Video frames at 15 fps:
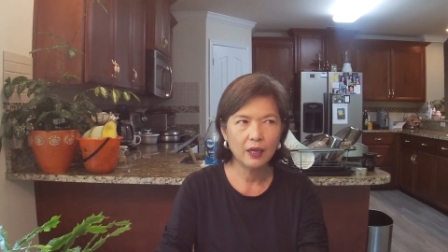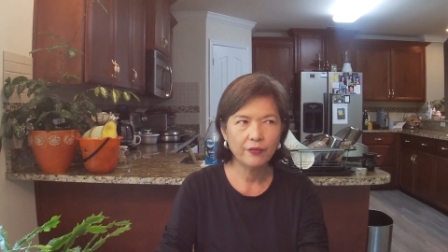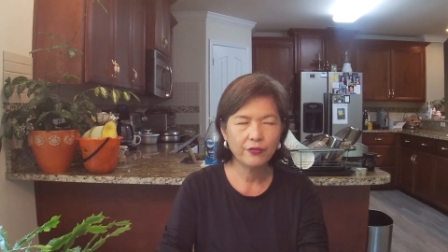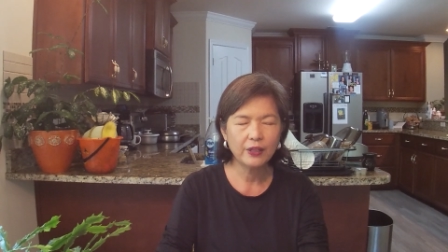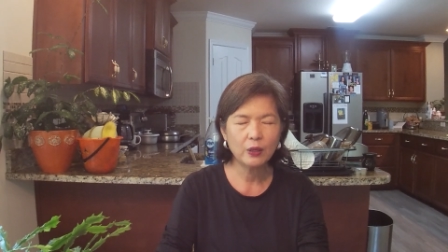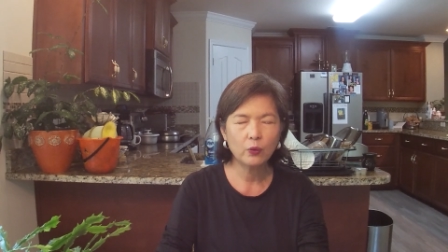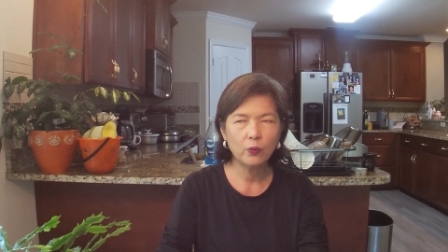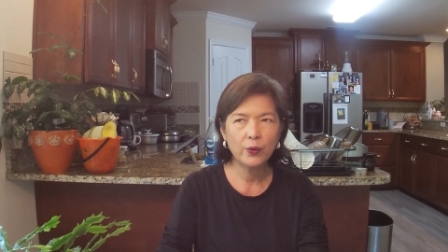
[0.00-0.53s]
I
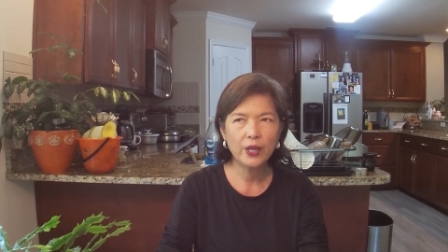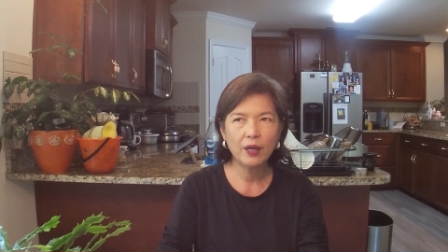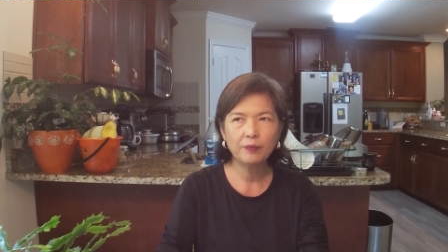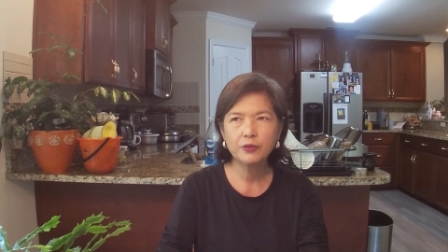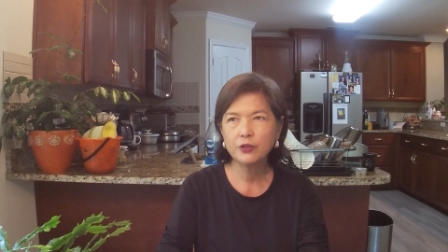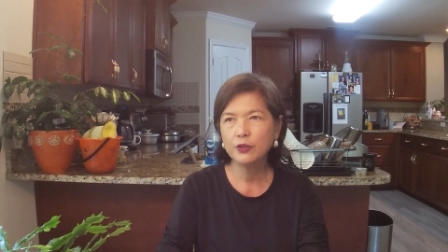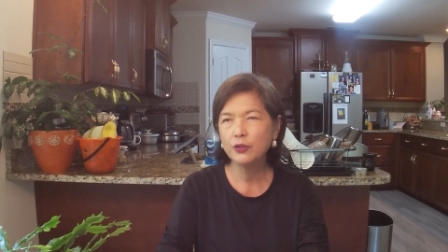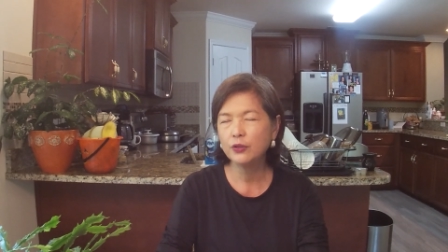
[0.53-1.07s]
think we
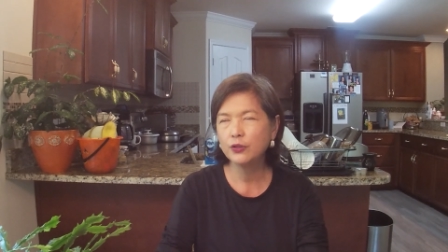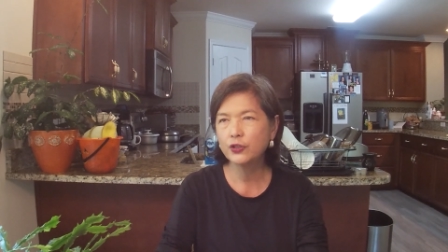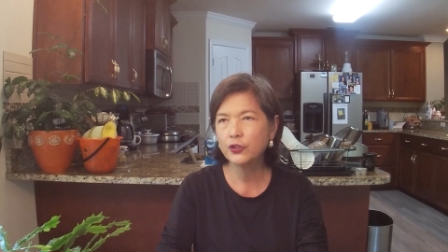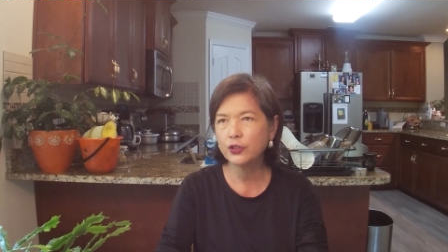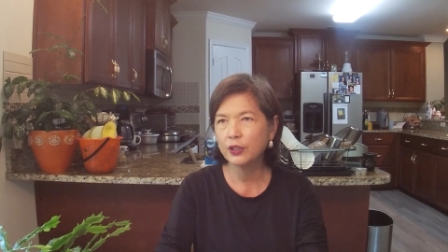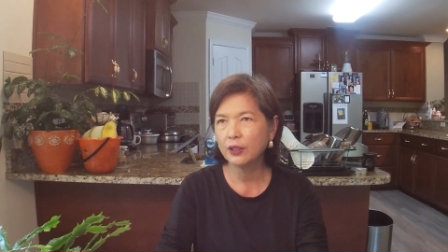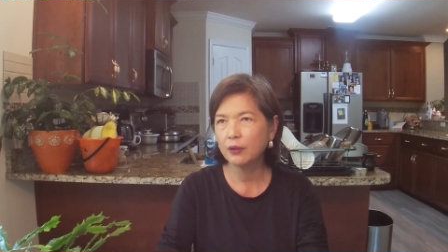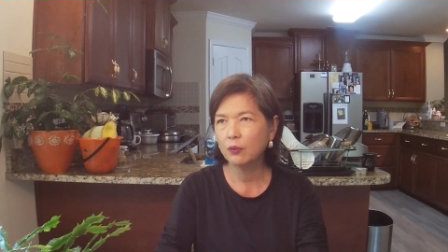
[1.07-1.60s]
have to
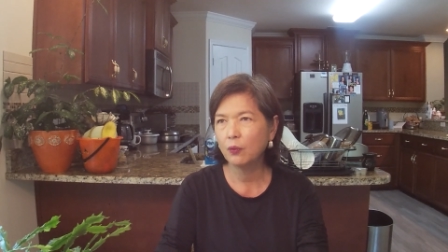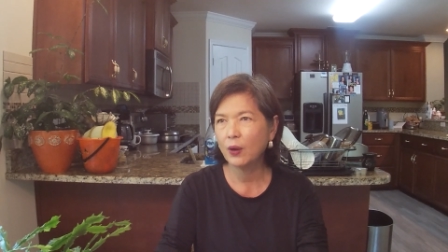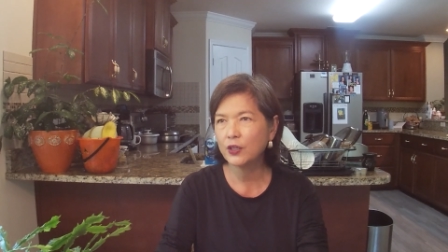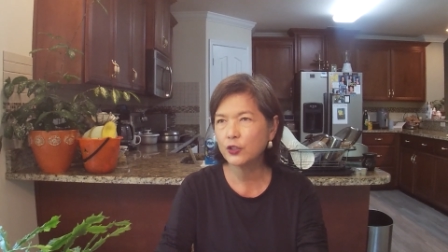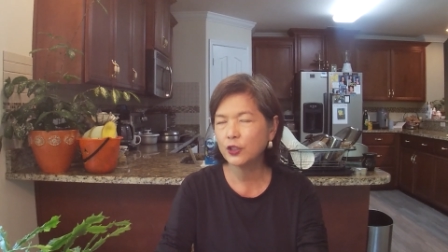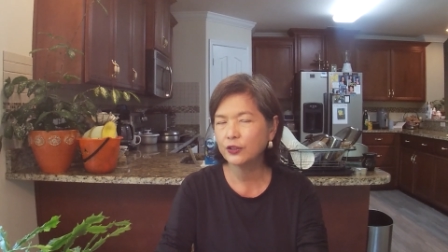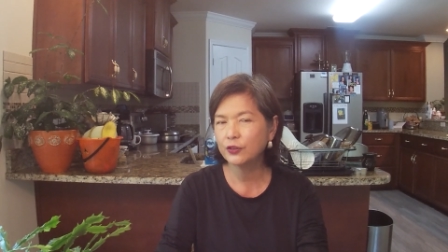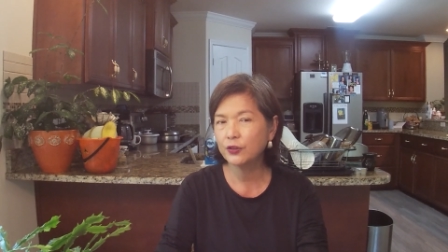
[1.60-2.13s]
use uh,
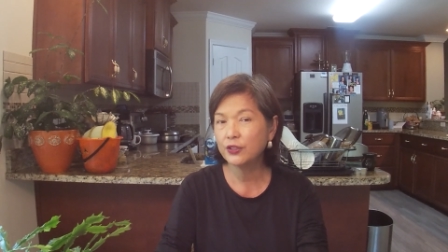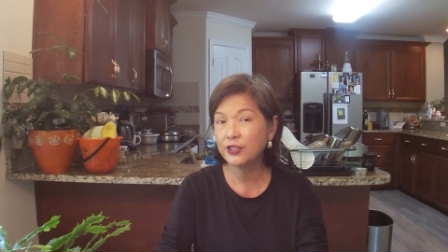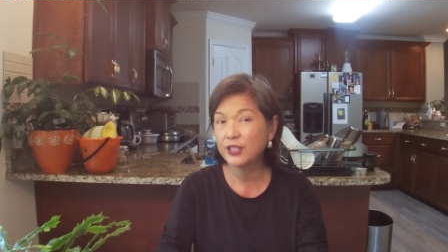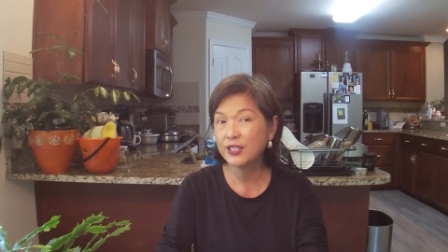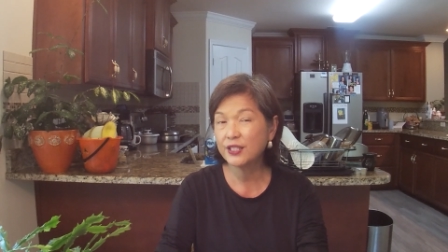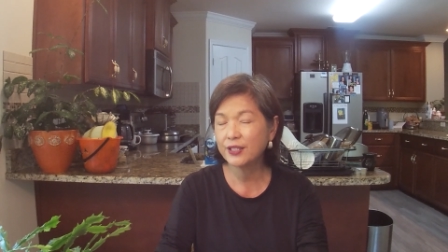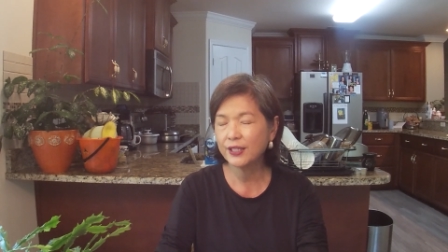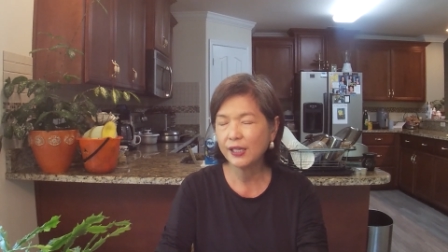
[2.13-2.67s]
Washington,
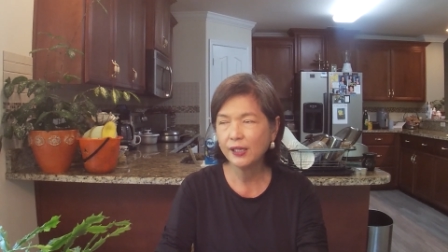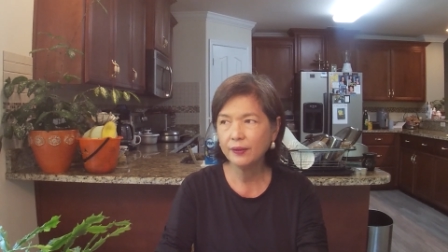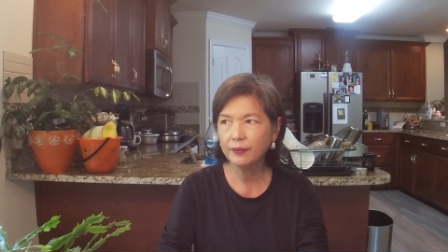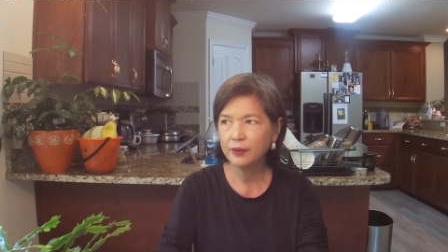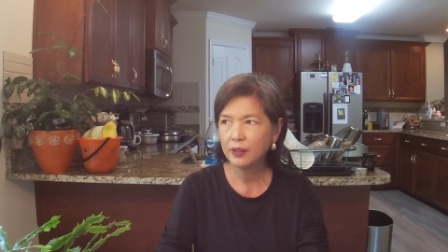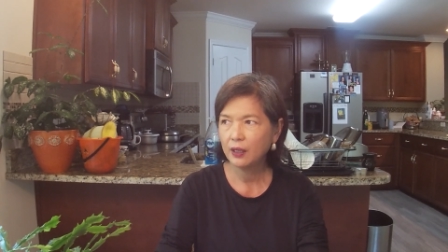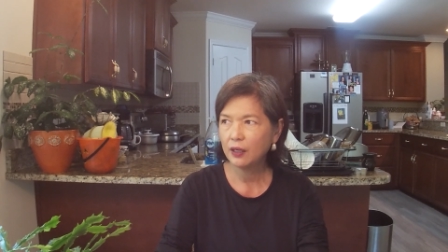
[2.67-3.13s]
D.C.